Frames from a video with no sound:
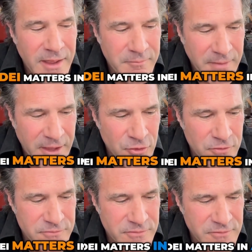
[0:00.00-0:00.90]

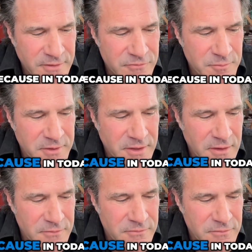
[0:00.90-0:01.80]
matters in the sense
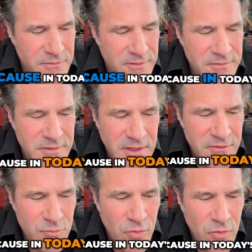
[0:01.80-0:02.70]
because in
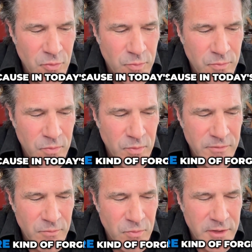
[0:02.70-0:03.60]
today's world,
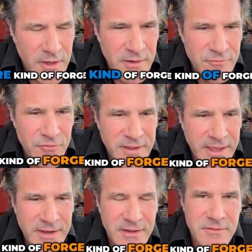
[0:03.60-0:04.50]
we're kind of
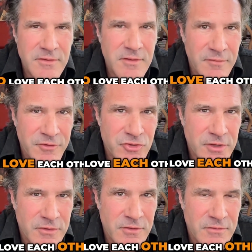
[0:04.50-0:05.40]
forgetting to love each
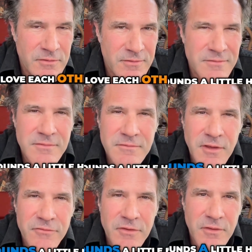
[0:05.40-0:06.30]
other. It
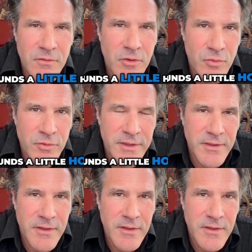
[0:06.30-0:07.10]
sounds a little hokey.